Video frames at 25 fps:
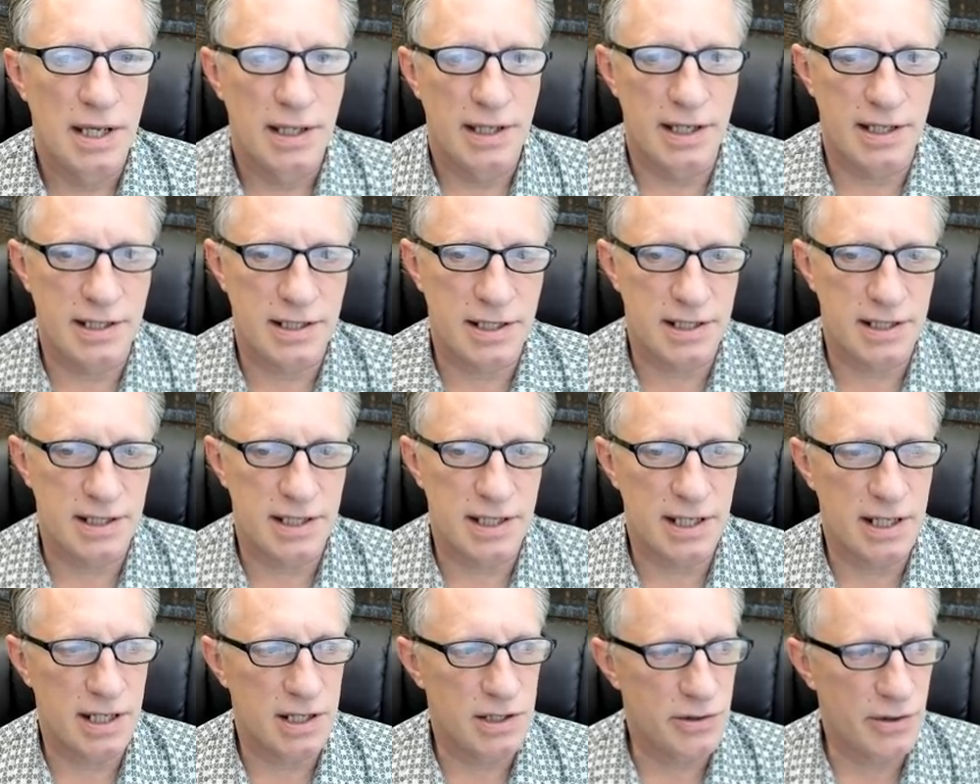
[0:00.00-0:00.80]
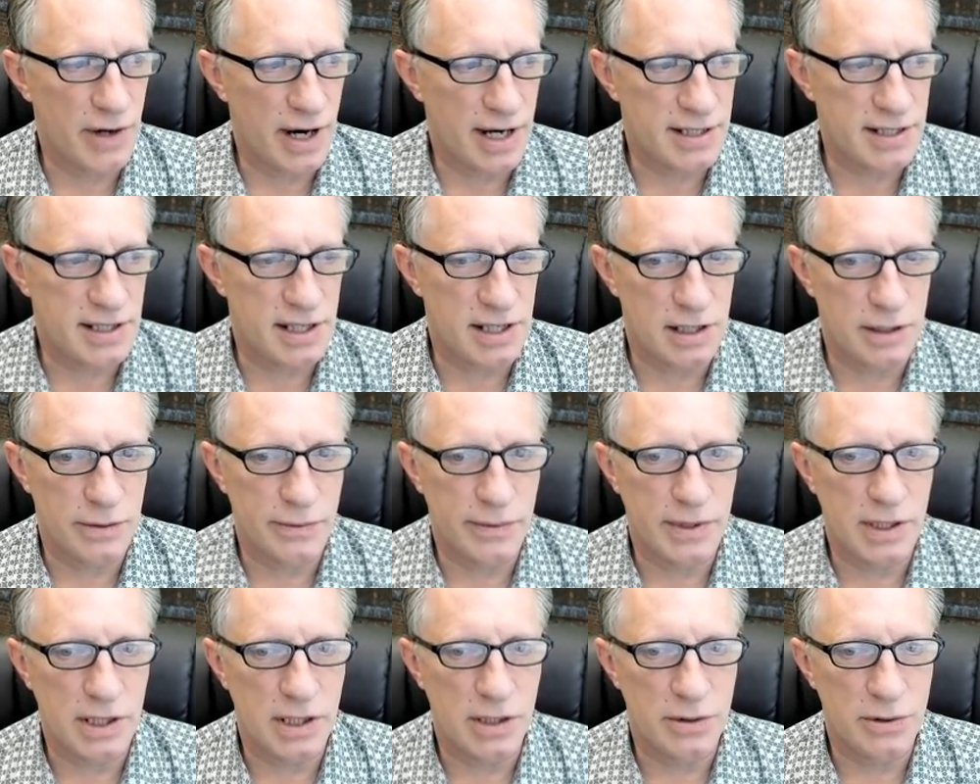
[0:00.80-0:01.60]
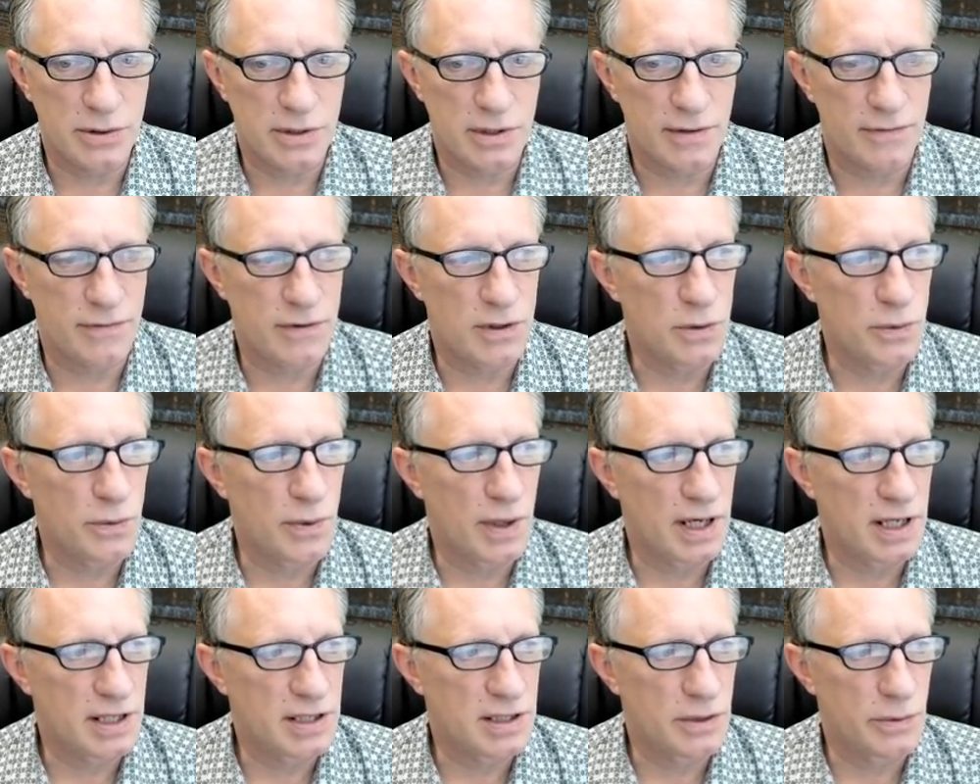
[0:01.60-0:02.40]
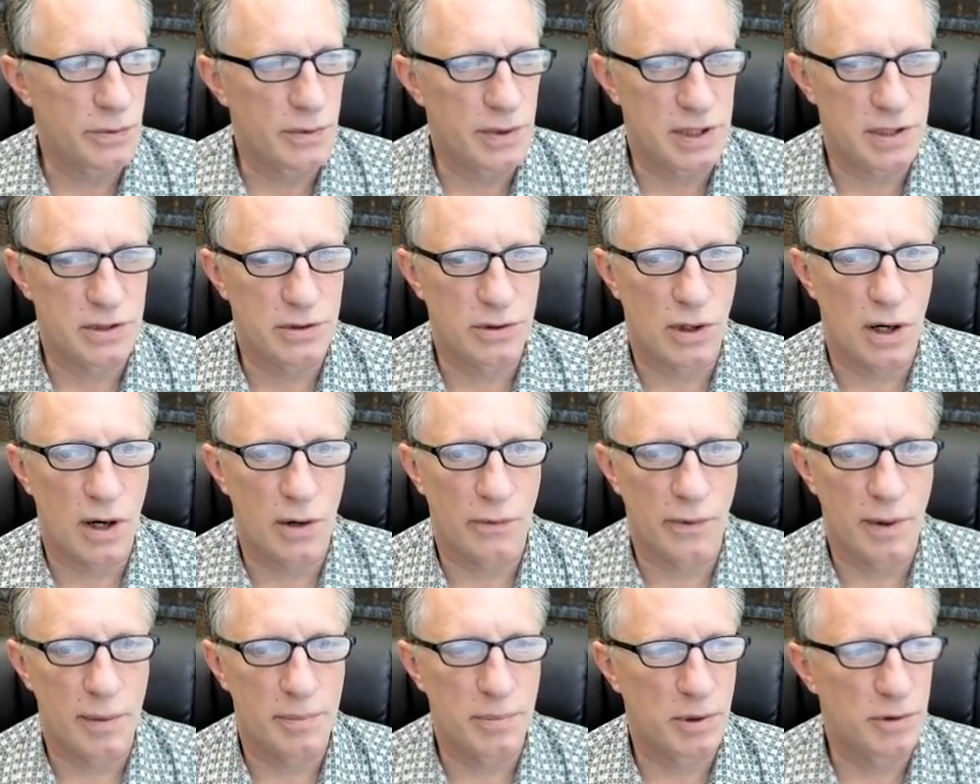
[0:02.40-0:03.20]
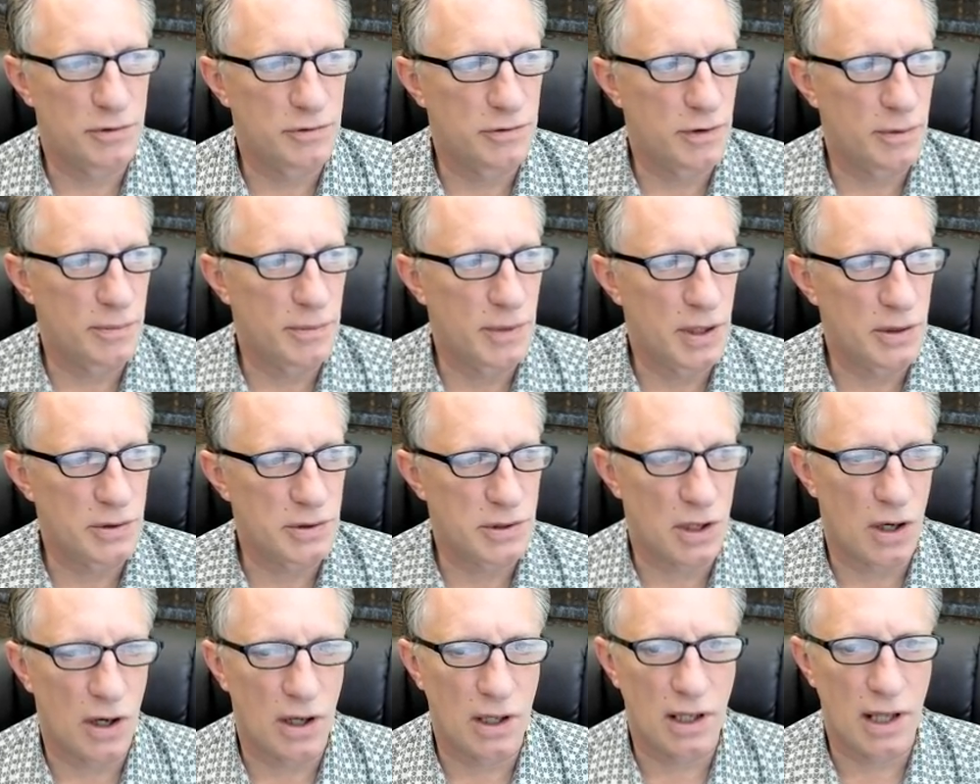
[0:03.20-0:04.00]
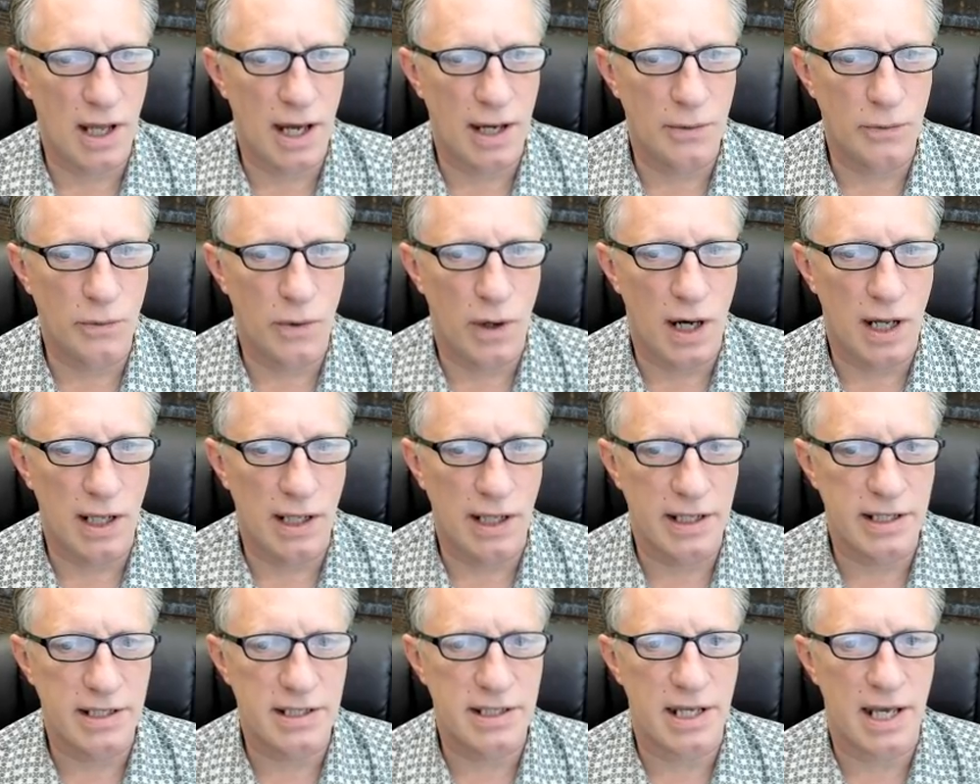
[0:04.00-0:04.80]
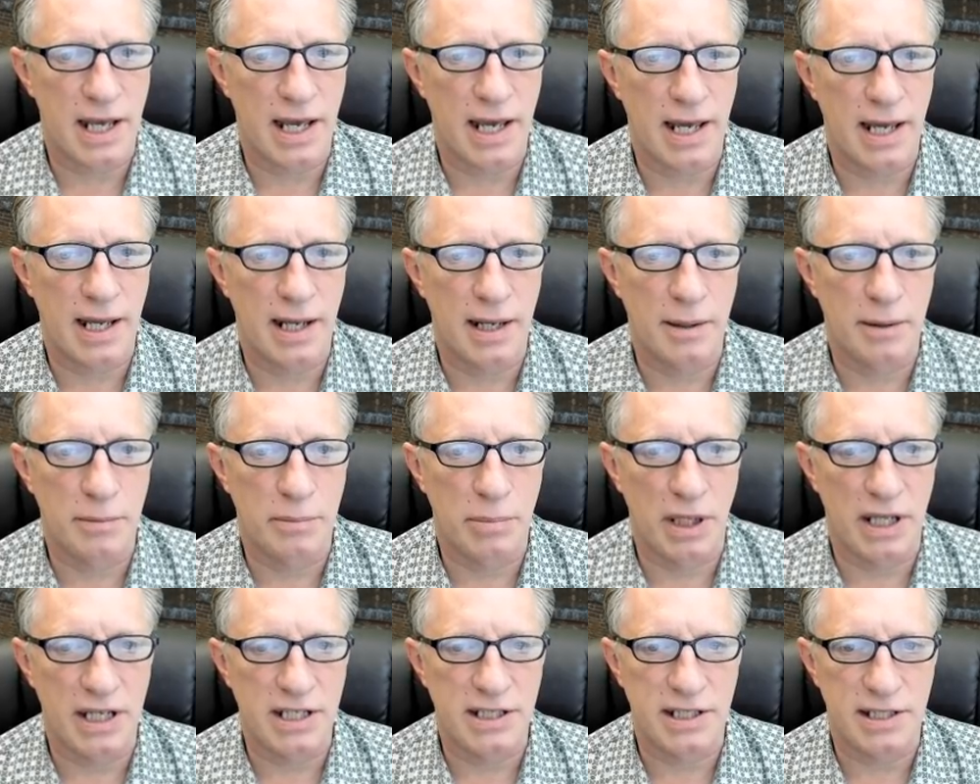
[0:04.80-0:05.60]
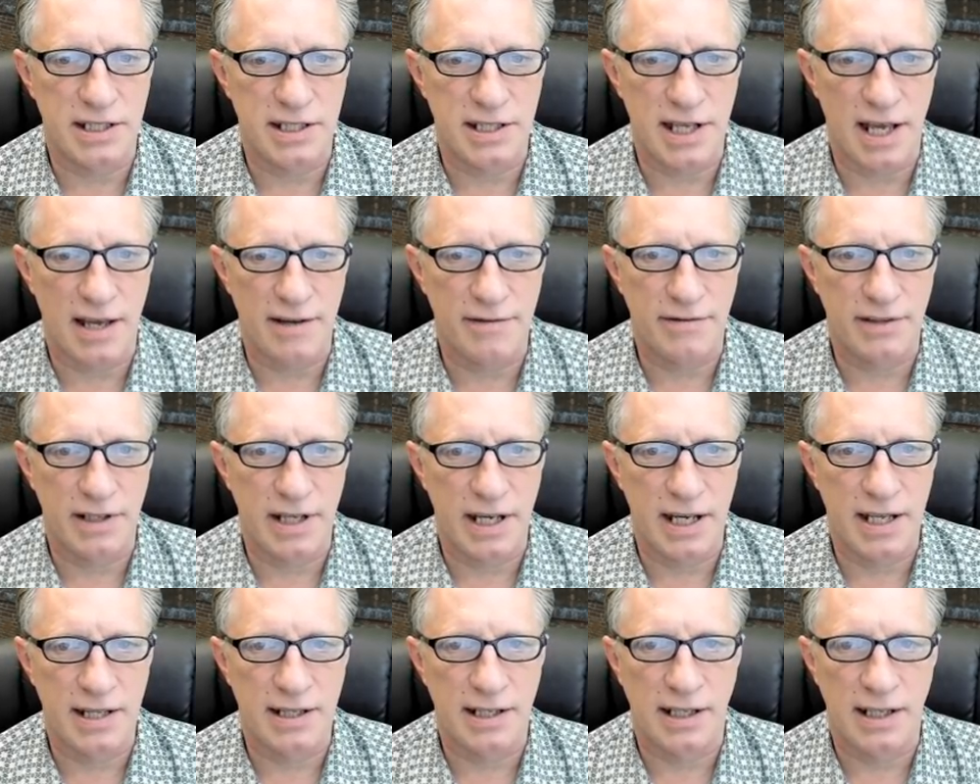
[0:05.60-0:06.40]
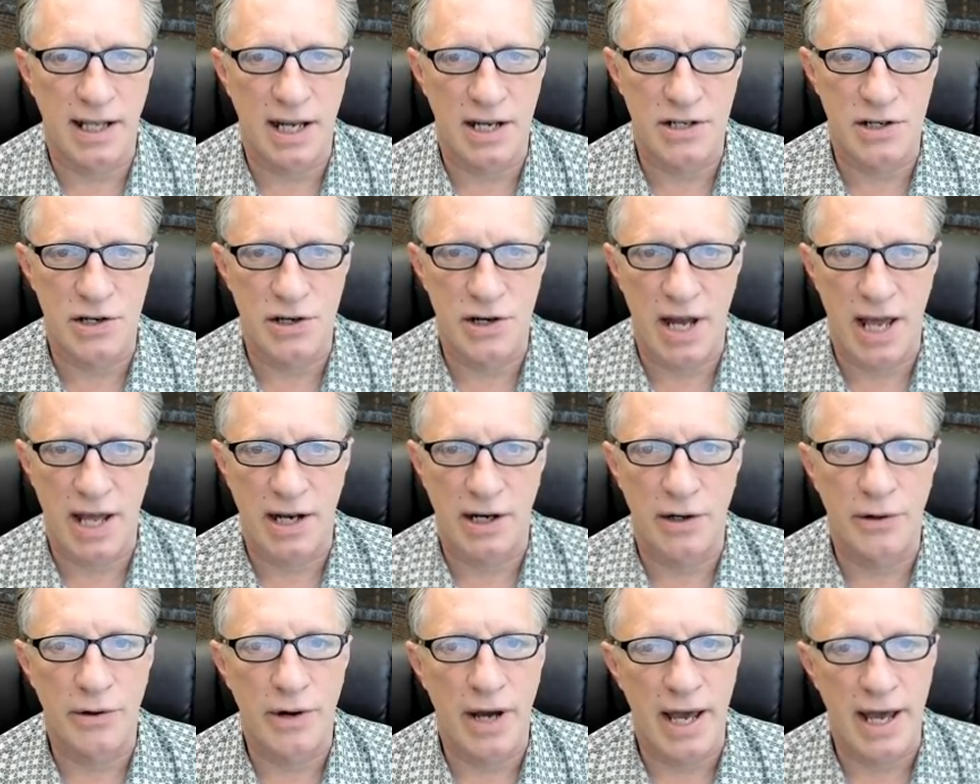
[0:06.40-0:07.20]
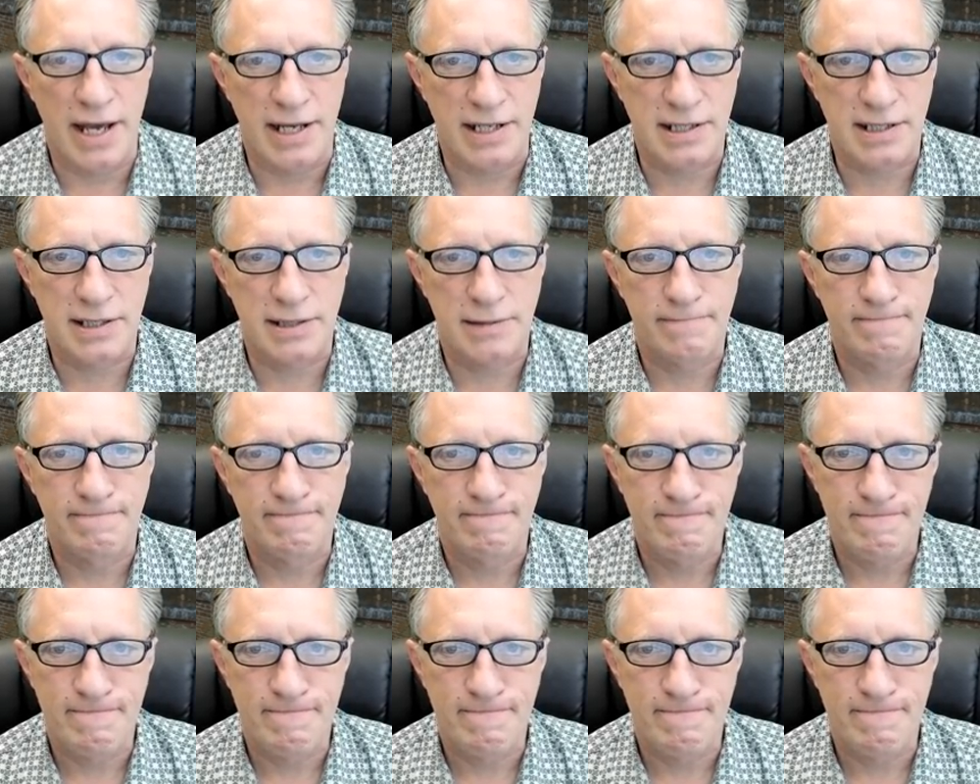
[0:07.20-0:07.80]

This is the address that you would use if you wanted to withdraw Ripple from those online wallets and place it safely in the Ledger Nano S.